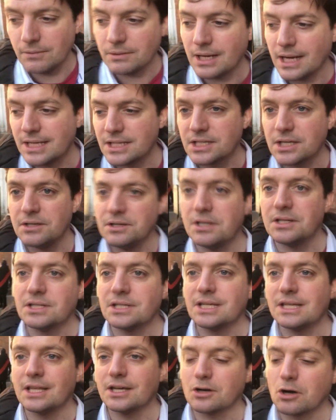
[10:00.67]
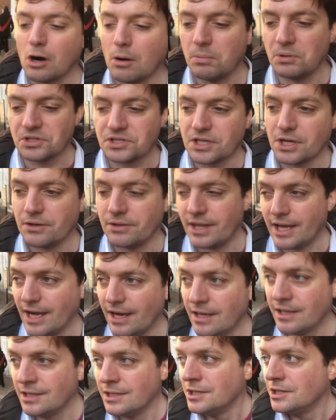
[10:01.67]
okay, so you can see the cobblestone
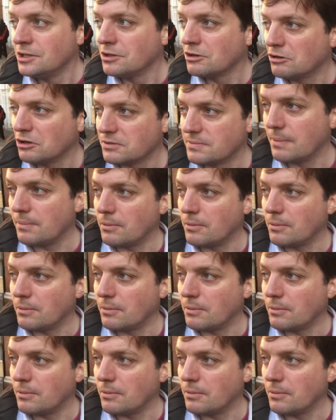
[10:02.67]
there, because